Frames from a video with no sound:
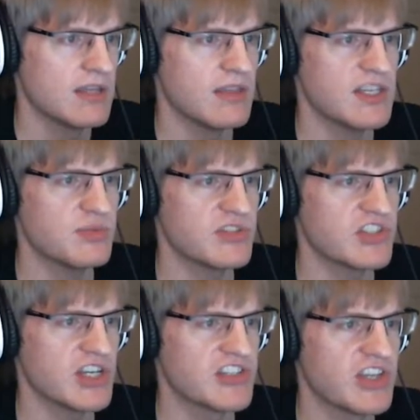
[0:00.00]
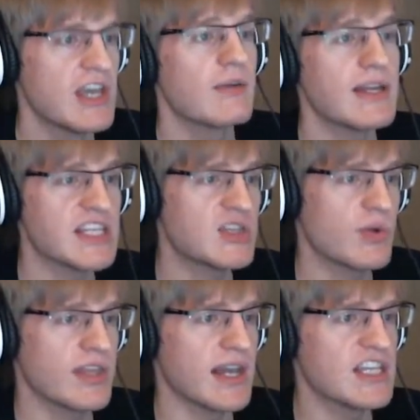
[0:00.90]
And this was just, right, this is
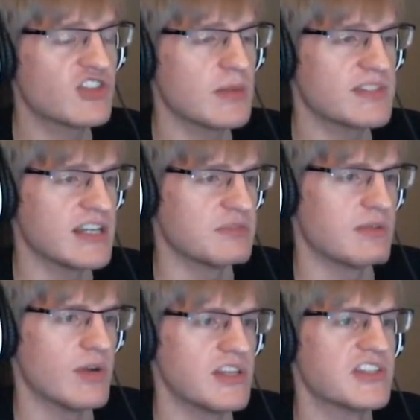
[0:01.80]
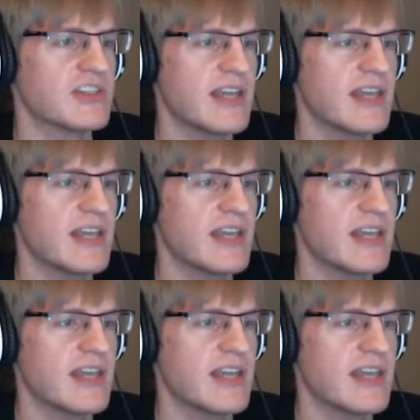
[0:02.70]
where the ice cream salesman was.